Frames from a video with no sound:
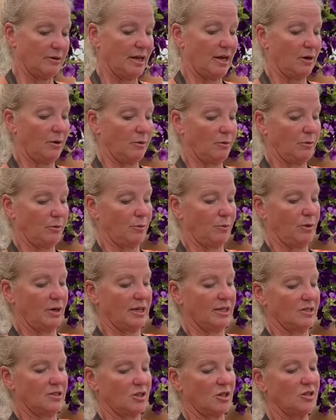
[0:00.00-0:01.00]
Now, when
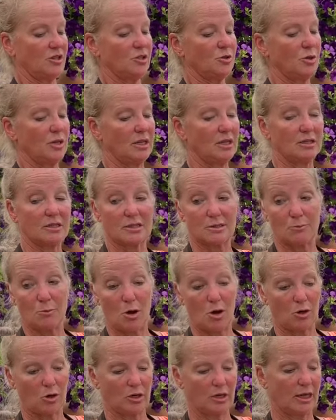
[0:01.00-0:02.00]
I start doing
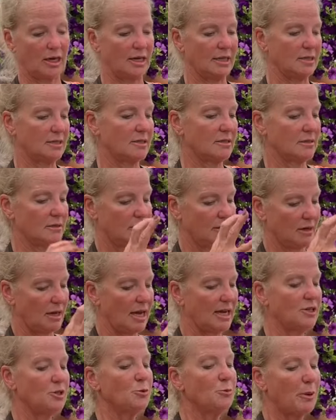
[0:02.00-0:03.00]
smaller cuts,
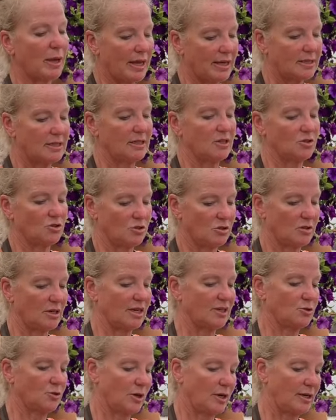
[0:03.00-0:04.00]
I do pay attention.
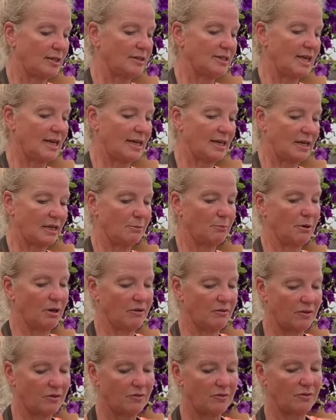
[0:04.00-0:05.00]
I try and take it
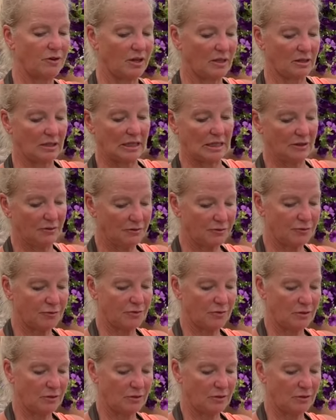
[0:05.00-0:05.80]
above a leaf.